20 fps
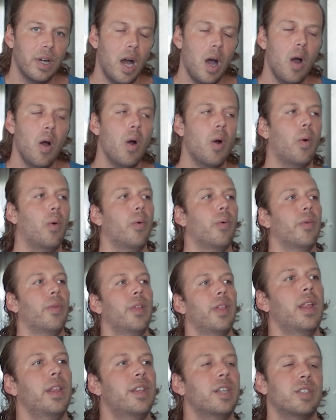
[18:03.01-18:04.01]
Oh,
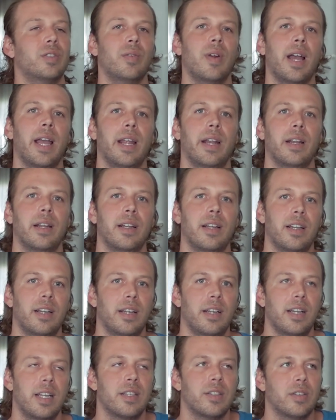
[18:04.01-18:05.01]
that's right,
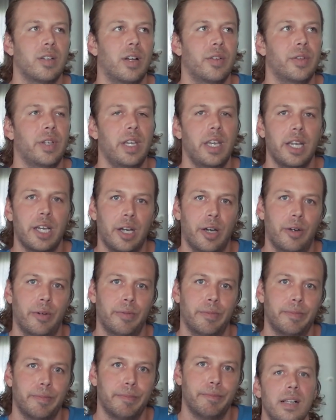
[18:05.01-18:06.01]
it's called the ego.
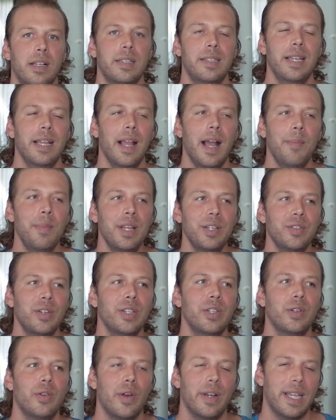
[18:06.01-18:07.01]
See, I'm not
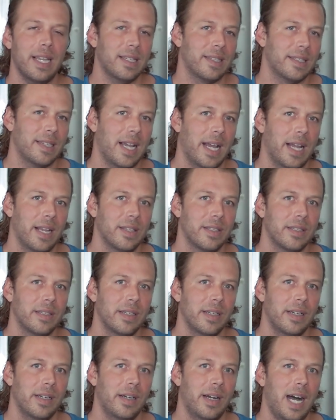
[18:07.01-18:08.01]
trying to go against
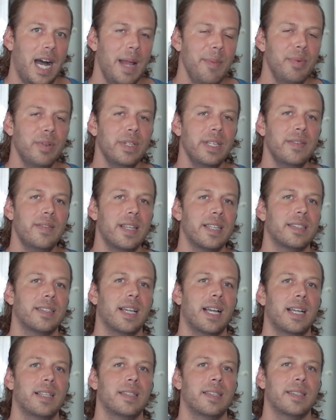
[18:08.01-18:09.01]
science. I believe that
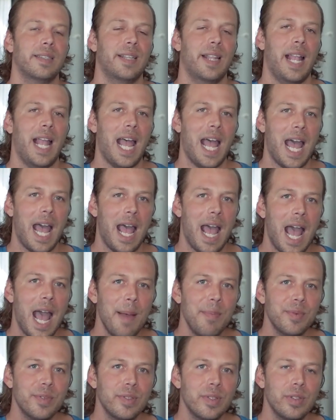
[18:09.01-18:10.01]
science is an
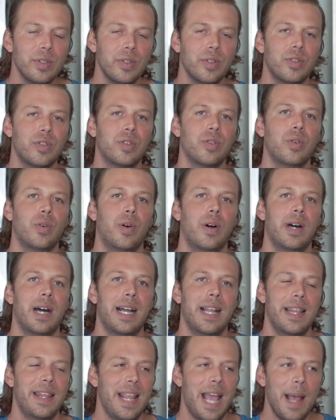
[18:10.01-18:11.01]
absolute tool,
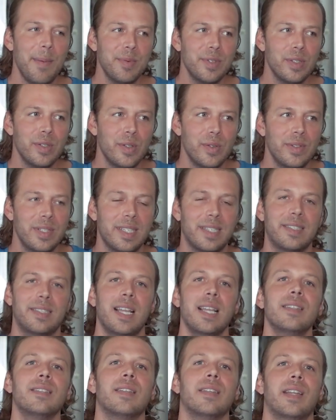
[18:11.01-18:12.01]
an absolute
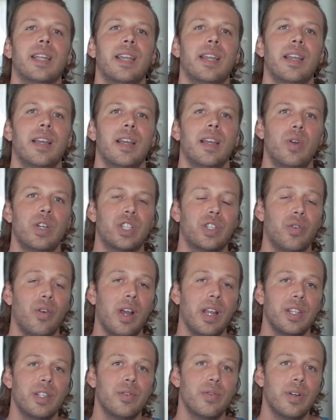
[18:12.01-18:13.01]
necessity when
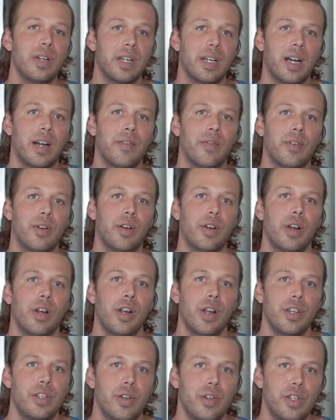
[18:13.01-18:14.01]
trying to uncover
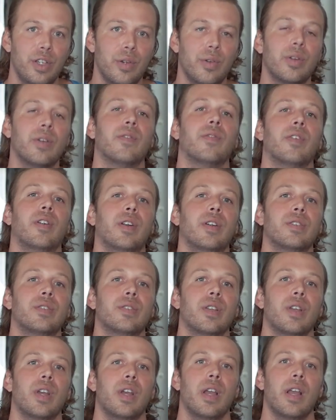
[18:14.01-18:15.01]
your
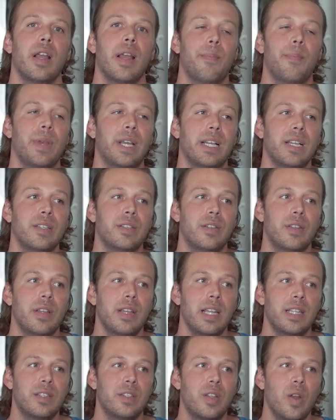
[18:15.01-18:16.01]
universe, because
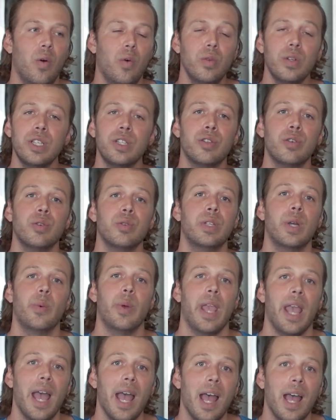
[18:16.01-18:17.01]
it's the only tool that
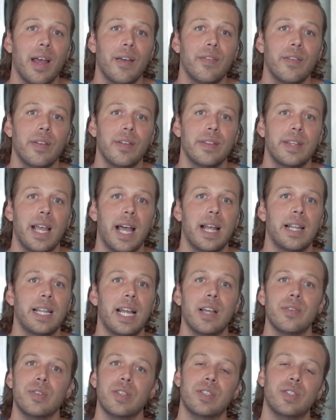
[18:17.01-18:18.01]
we have that
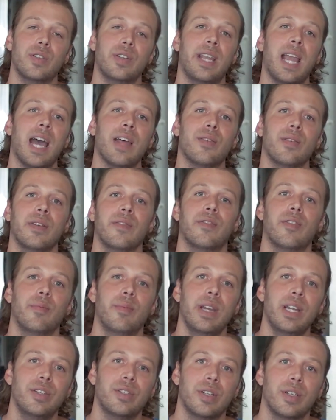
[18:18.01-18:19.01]
allows us to gather
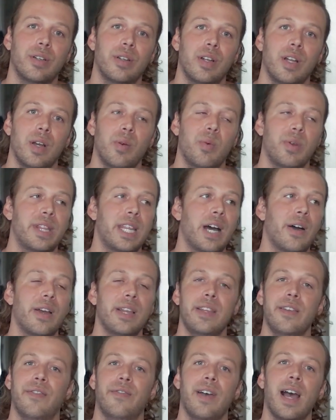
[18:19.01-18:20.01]
information
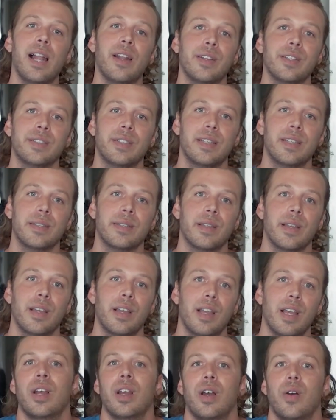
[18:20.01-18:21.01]
without any fallacies.
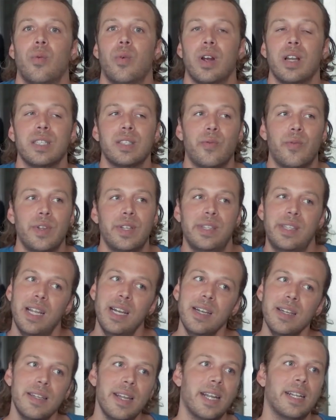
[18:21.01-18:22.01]
Whereas if we
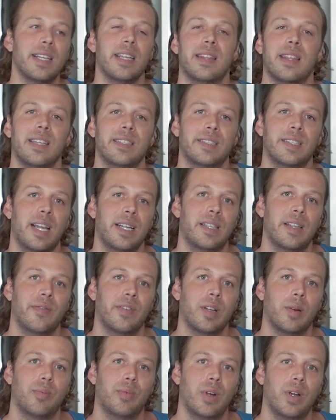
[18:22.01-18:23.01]
didn't take that
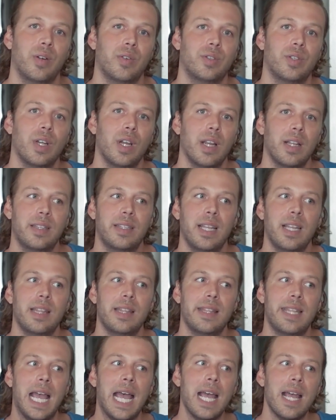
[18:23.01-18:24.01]
scientific approach,
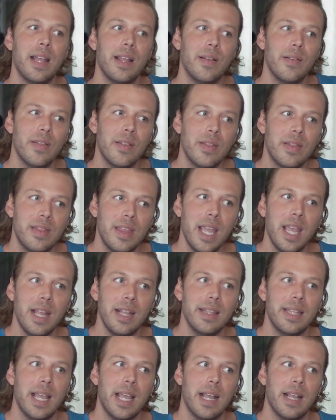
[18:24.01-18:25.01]
then that
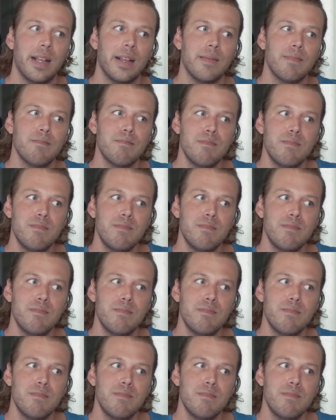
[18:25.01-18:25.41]
thing that